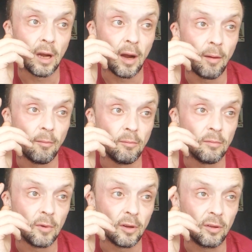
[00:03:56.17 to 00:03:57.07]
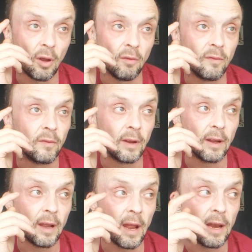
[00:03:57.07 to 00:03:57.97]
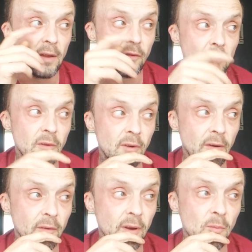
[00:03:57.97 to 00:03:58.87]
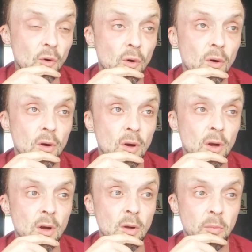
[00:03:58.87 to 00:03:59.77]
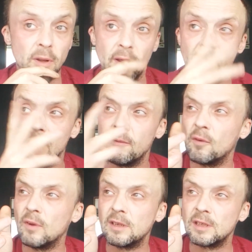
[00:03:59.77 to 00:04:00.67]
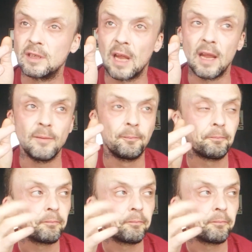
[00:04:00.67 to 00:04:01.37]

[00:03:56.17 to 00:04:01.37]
Um, I don't think any of them live around there anymore, but yeah, they lived on this estate.